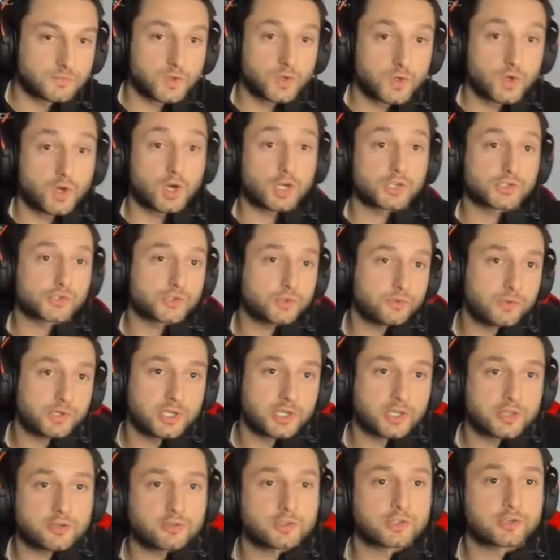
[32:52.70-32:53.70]
Also,
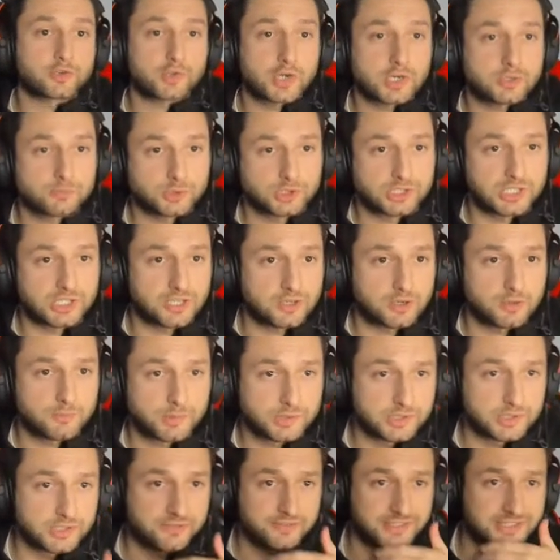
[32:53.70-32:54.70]
another incredible deal. I
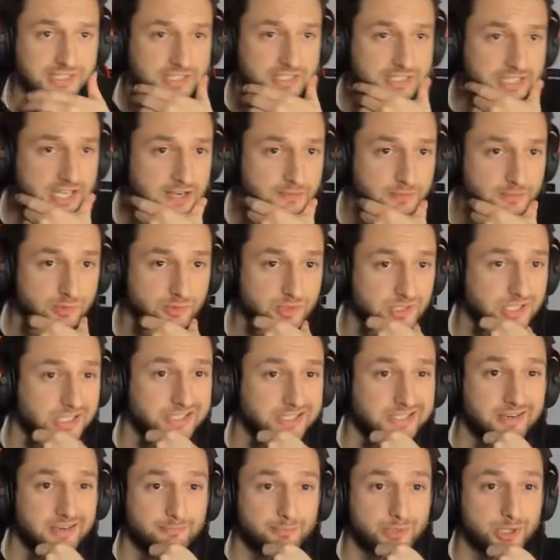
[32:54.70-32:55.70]
believe at the time it was like
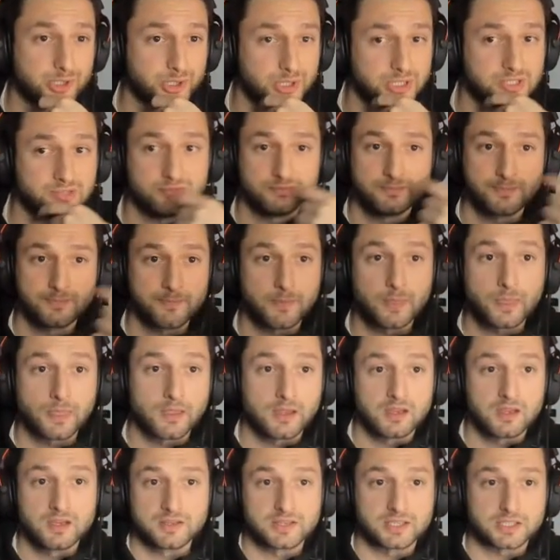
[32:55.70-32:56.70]
10 million.
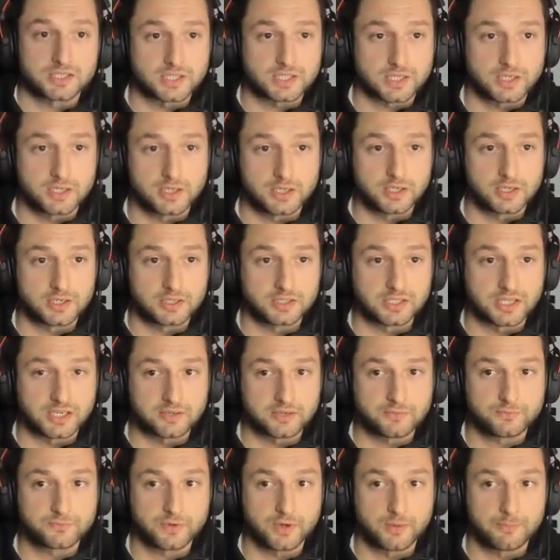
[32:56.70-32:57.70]

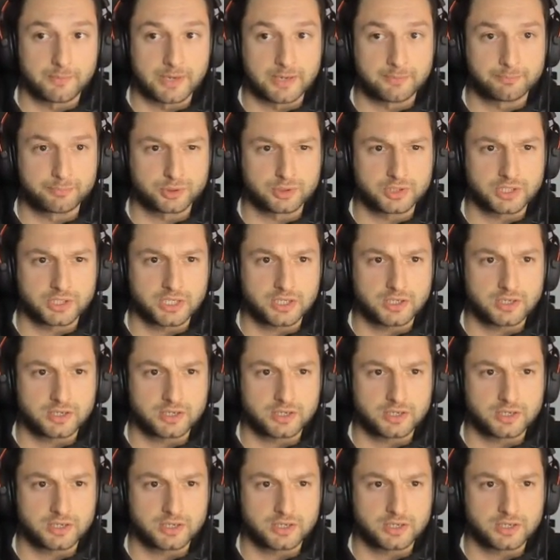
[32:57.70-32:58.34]
From Empoli,